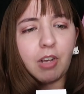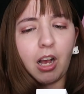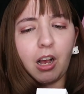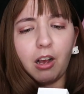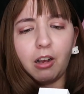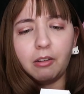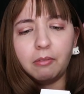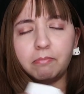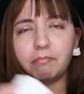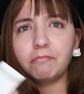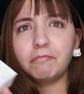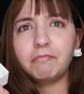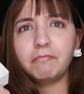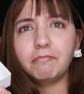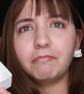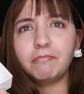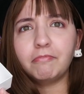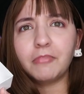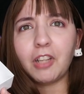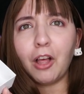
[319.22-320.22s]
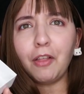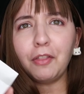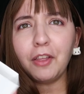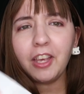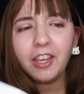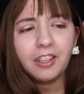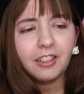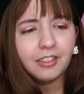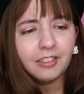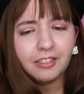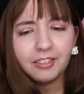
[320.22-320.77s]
Um, nothing?